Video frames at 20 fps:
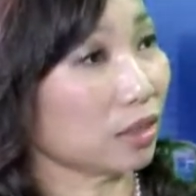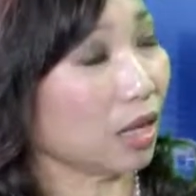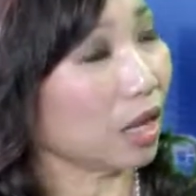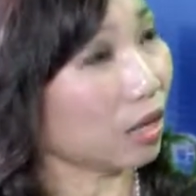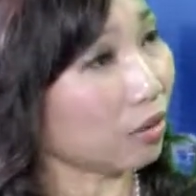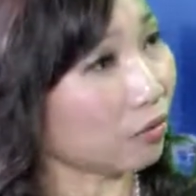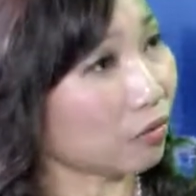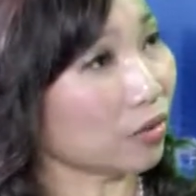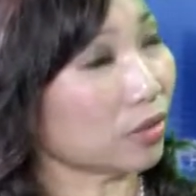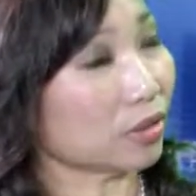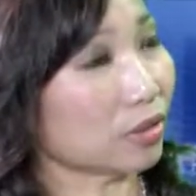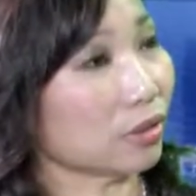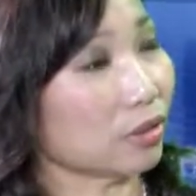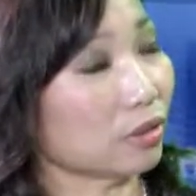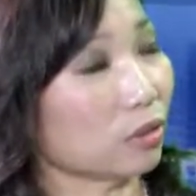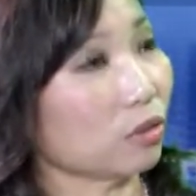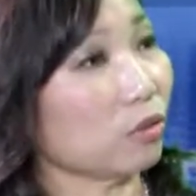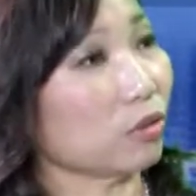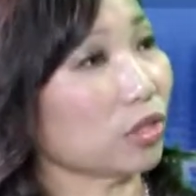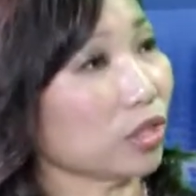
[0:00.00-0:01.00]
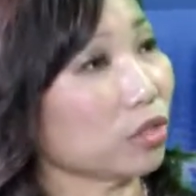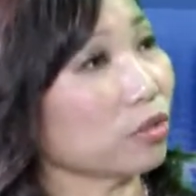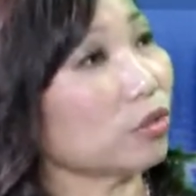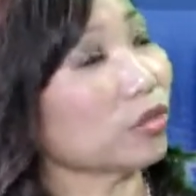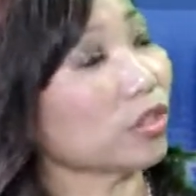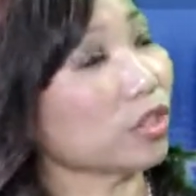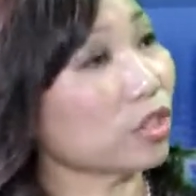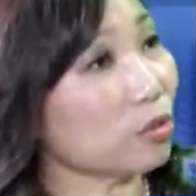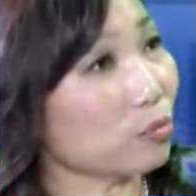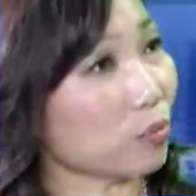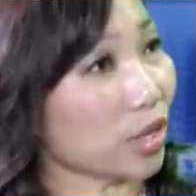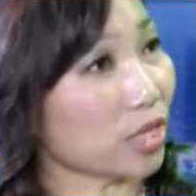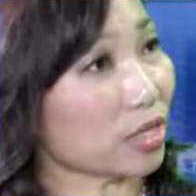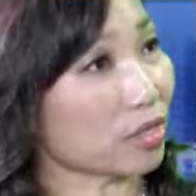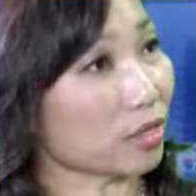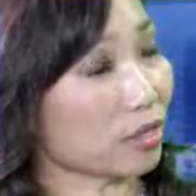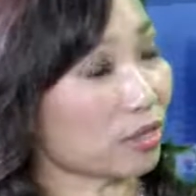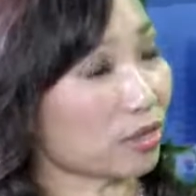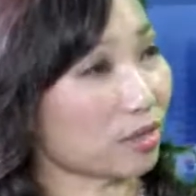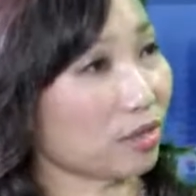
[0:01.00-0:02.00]
half year or year on year
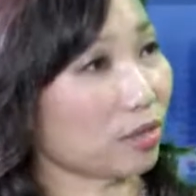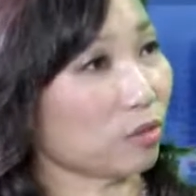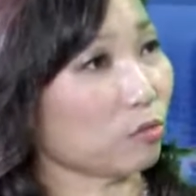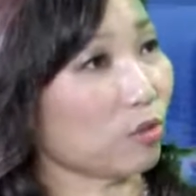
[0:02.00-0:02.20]
basis.